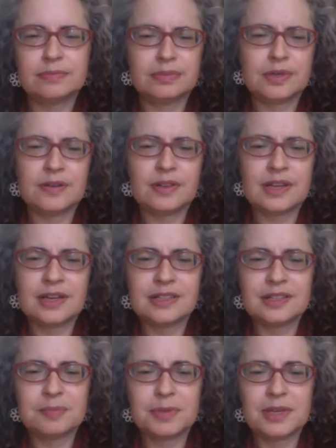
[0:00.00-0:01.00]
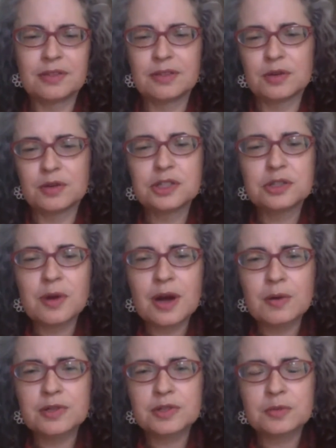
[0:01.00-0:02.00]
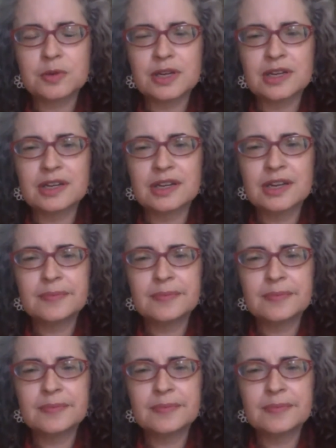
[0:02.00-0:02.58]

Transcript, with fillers: whatever that ends up being, 32 hours a week.